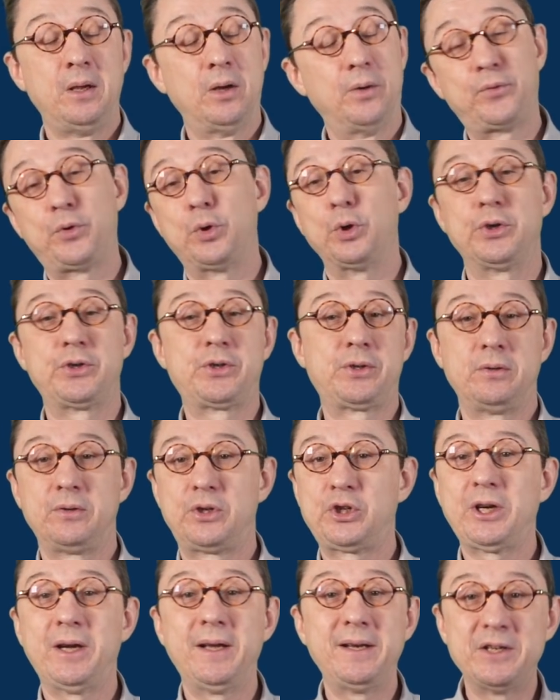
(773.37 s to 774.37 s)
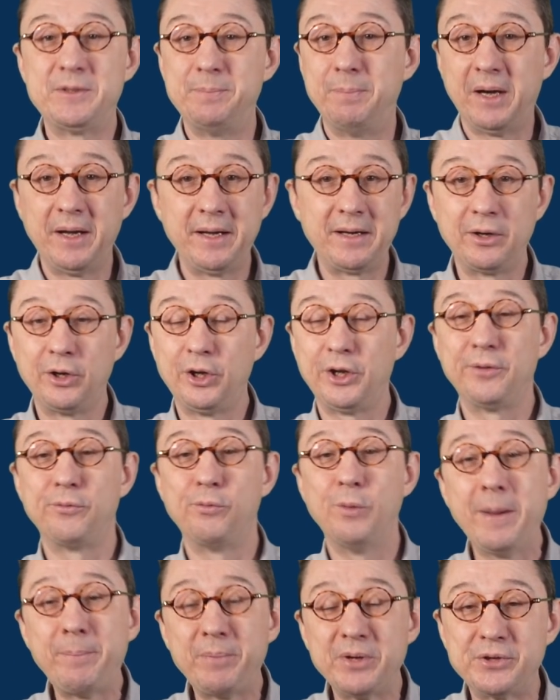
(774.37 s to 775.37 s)
Of course, China is buying a lot
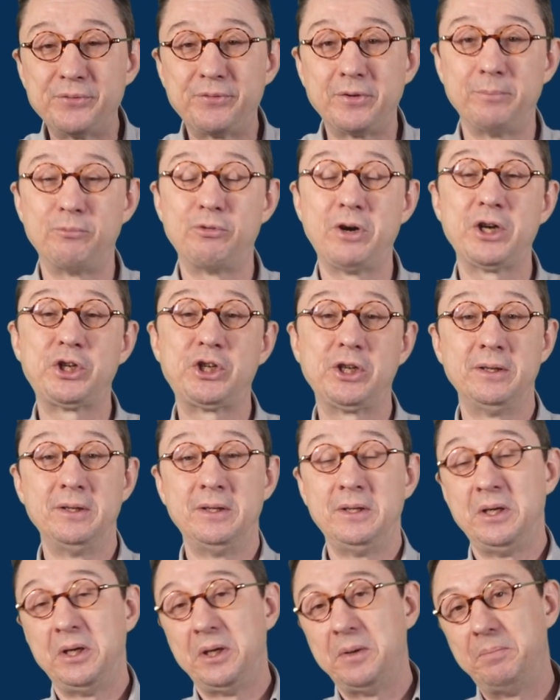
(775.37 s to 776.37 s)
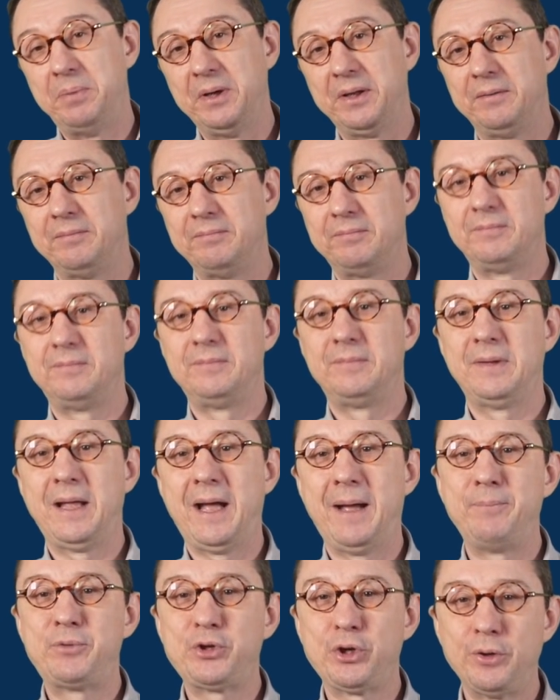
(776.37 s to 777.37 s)
of weapons from Russia, but
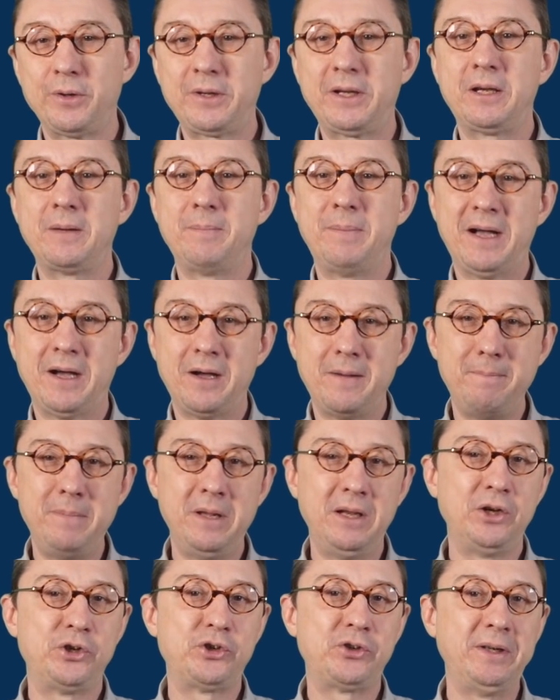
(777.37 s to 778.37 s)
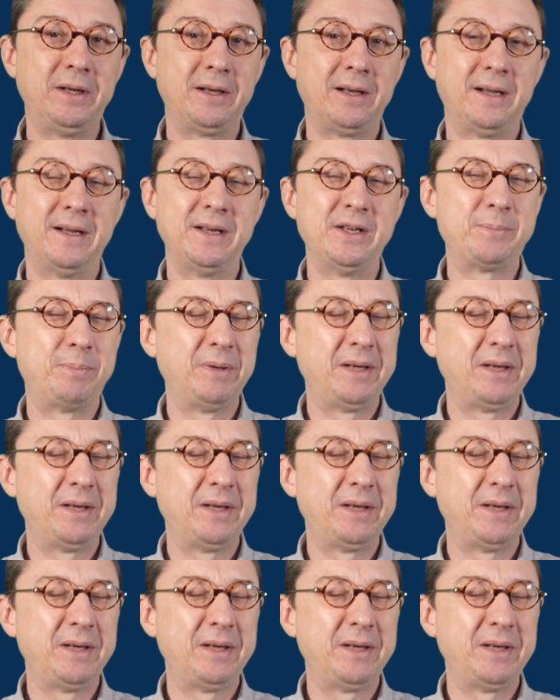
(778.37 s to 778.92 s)
I'm talking about a military alliance.